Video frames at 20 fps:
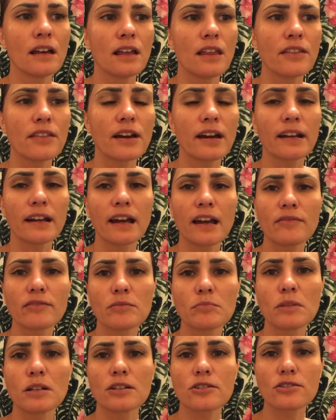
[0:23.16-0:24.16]
that I
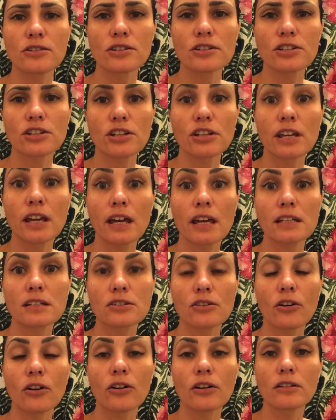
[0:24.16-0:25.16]
haven't mentioned yet
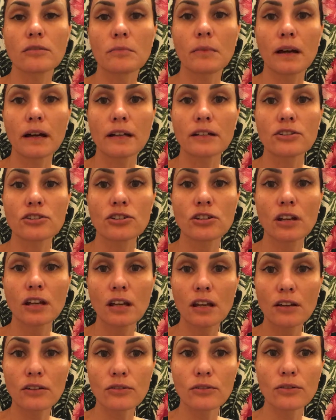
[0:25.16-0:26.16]
on my
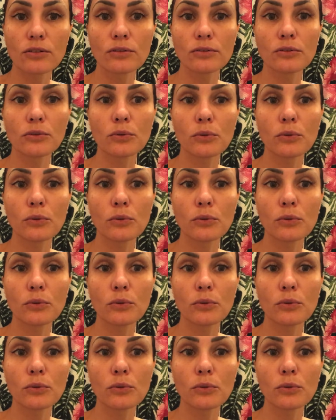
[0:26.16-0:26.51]
channel